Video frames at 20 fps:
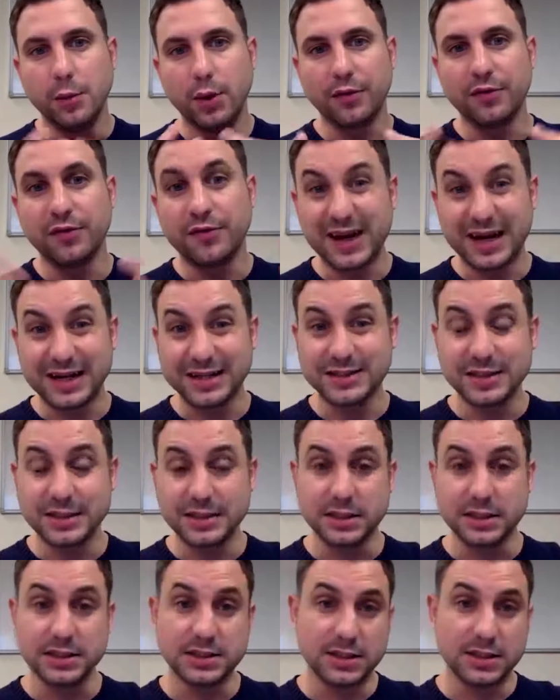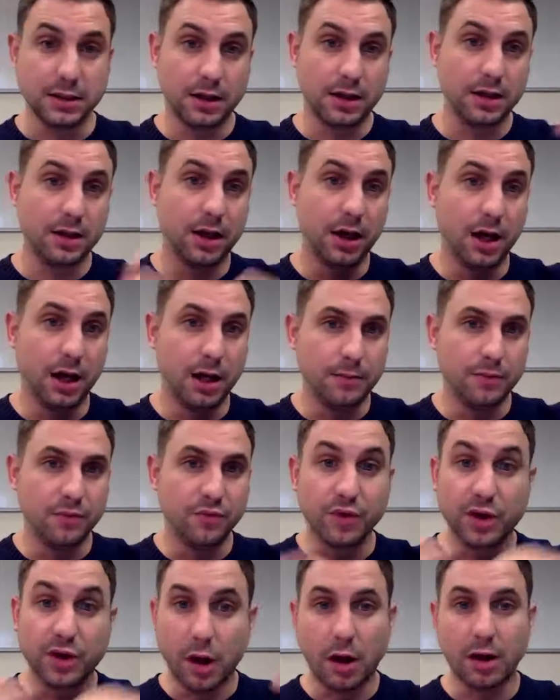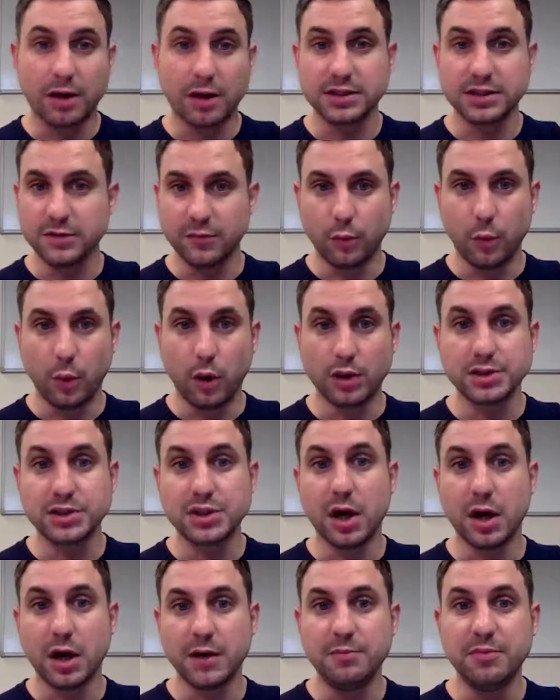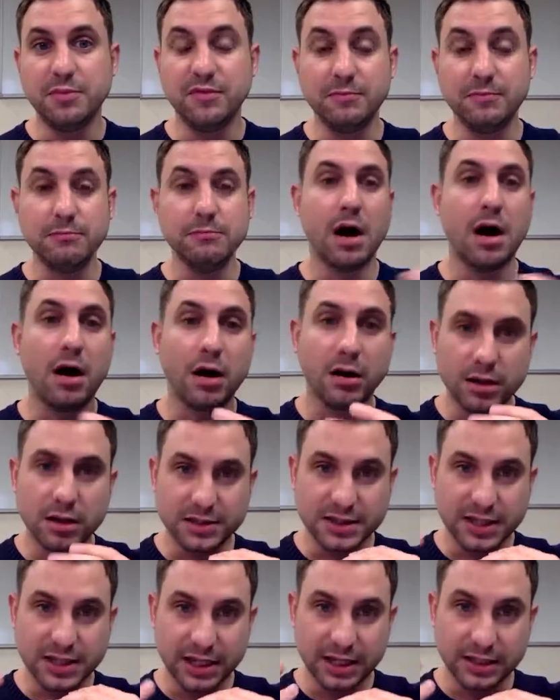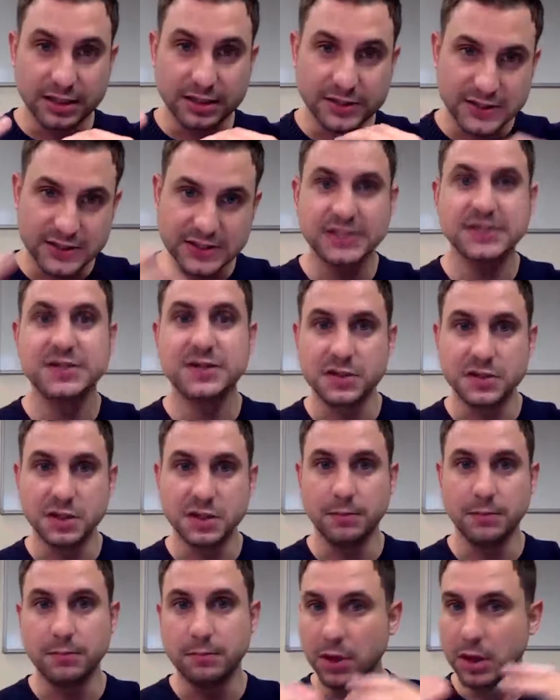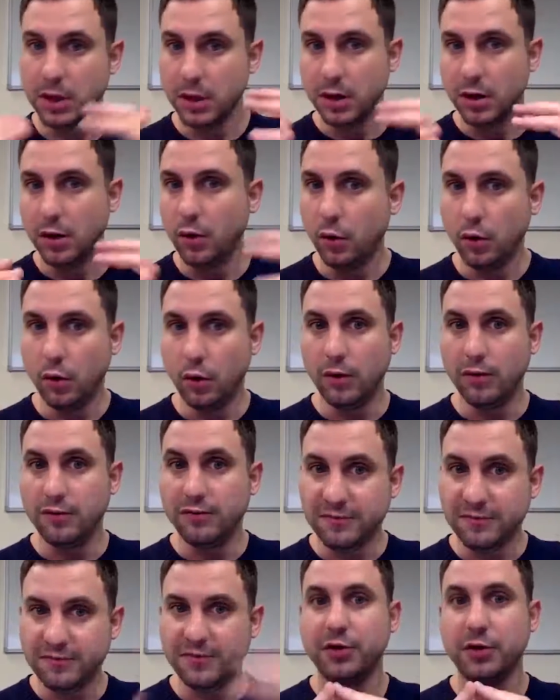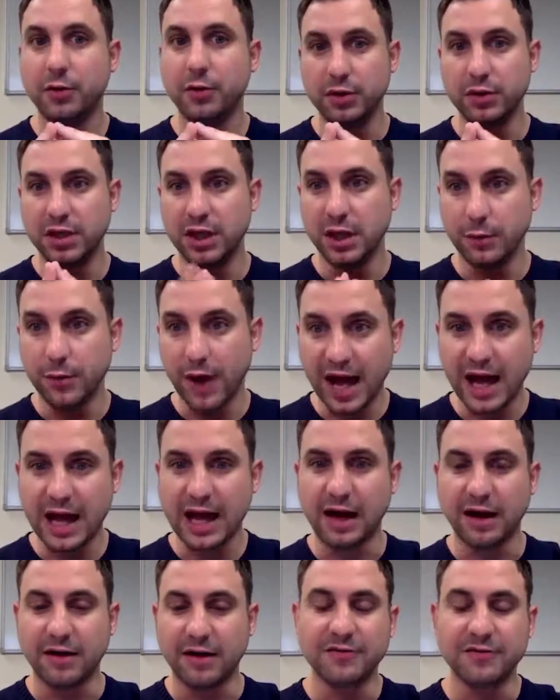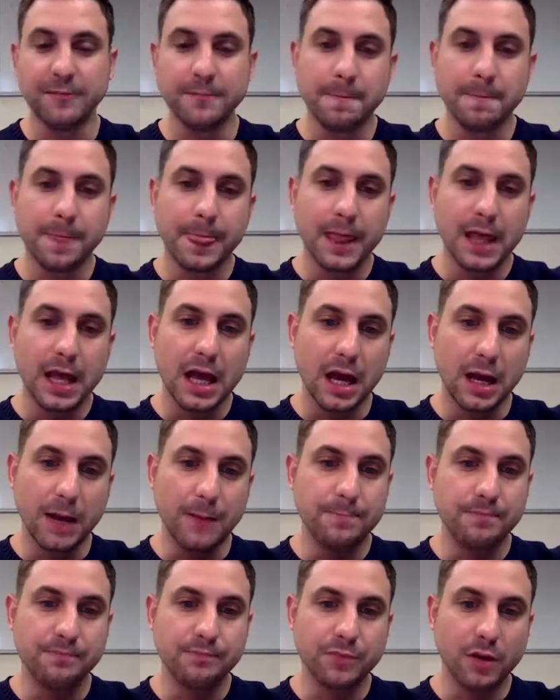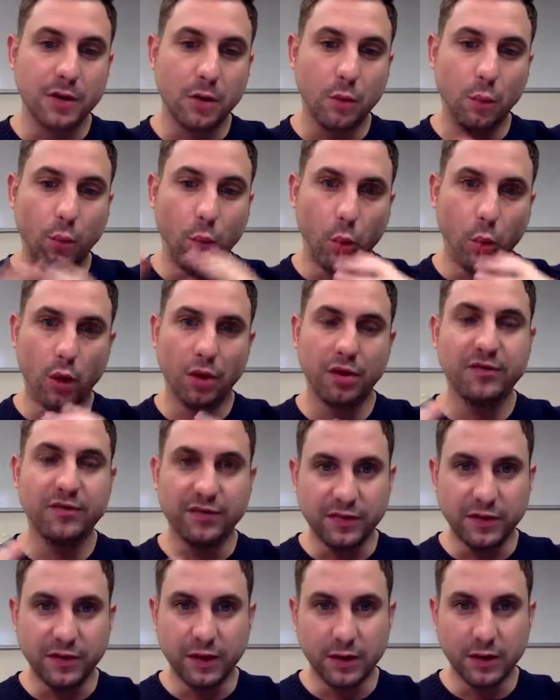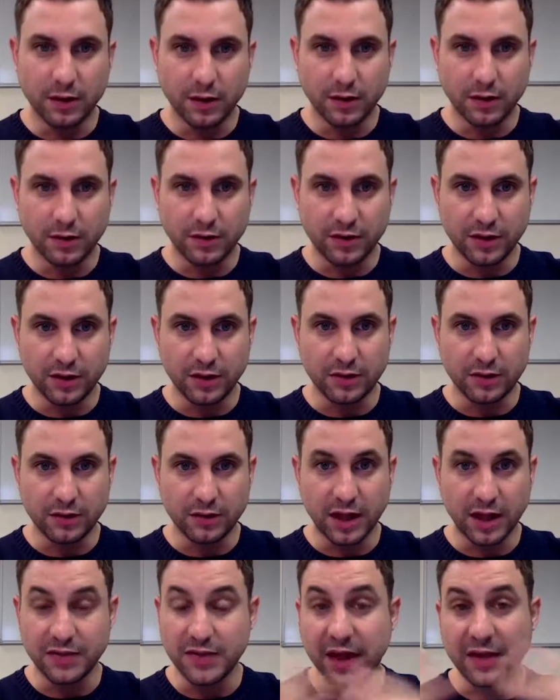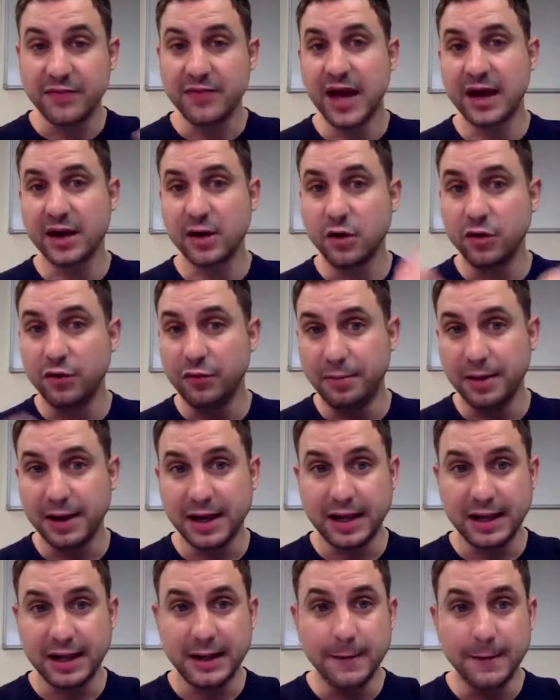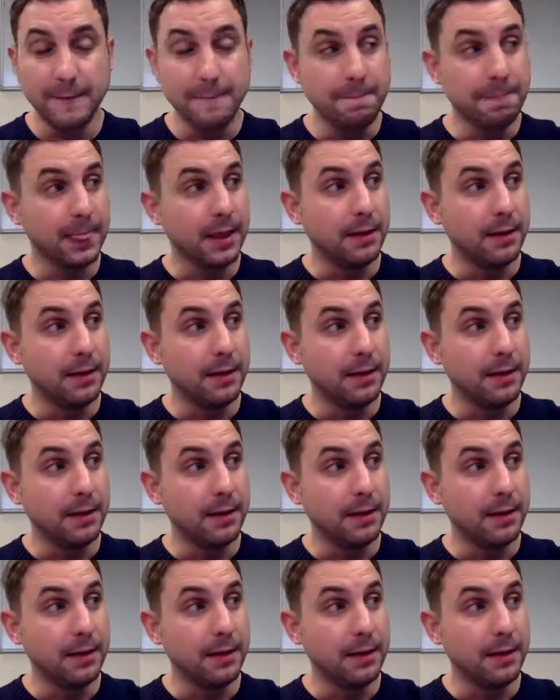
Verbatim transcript: Well, the fact is, is that um, regardless of what type of marketing system or funnel you have. Um, one of the, the and, and that could be